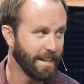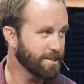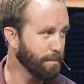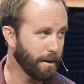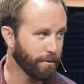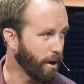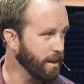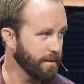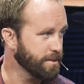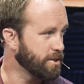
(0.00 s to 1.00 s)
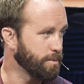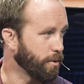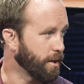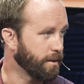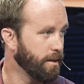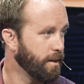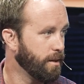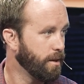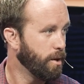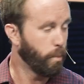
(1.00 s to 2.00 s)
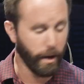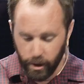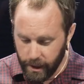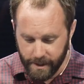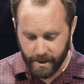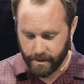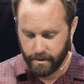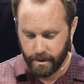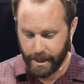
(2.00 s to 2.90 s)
And so, man, for all of us this morning, where is it?